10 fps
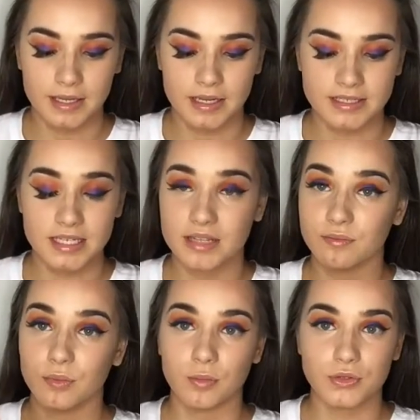I didn't even
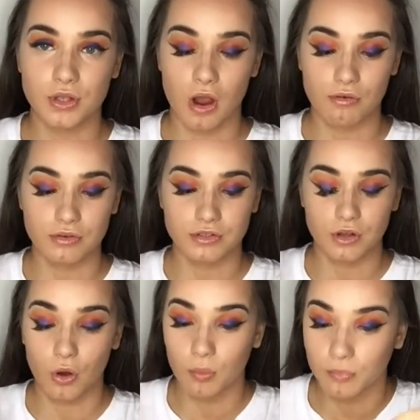put mascara
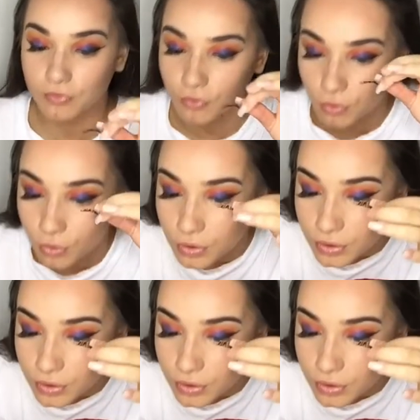on before,